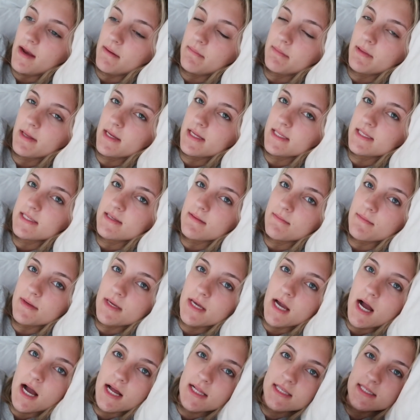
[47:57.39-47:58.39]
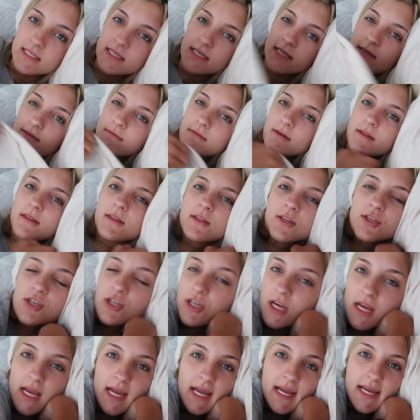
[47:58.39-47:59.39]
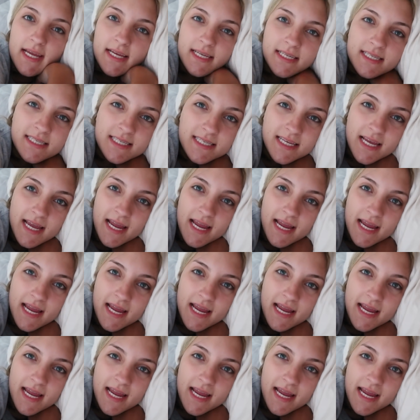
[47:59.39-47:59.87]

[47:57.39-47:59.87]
I played some Yahtzee with Chase,